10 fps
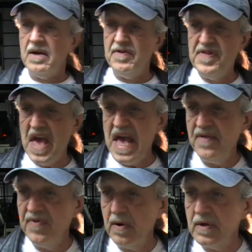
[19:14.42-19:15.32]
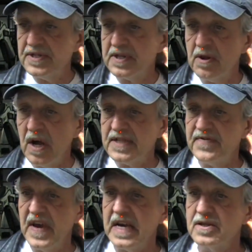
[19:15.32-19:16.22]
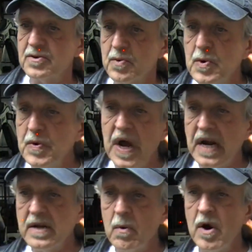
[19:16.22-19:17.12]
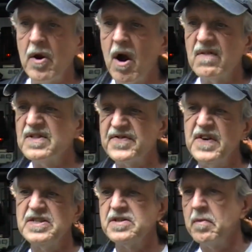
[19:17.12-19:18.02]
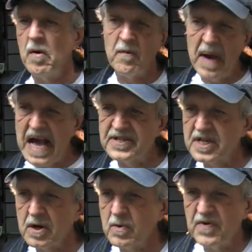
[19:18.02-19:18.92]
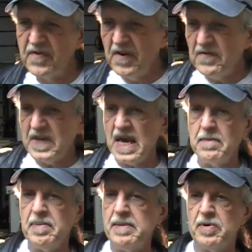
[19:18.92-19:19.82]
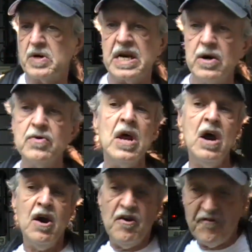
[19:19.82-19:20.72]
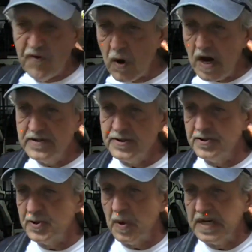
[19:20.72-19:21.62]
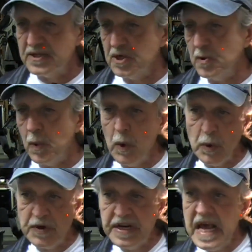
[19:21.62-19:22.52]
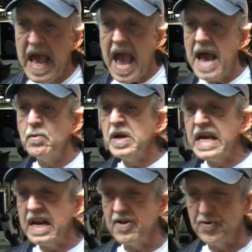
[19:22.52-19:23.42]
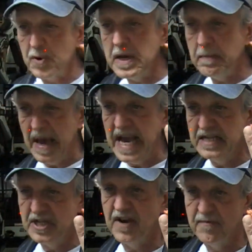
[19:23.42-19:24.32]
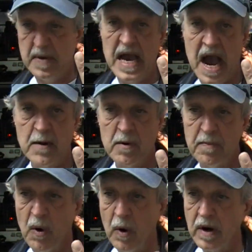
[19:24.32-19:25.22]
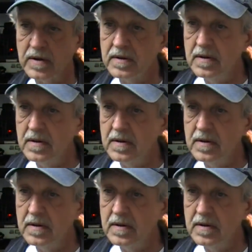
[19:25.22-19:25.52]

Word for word: Then there is the Las Vegas Route 91 Harvest Festival massacre with 58 people killed, 422 wounded, and we get a three-page FBI report.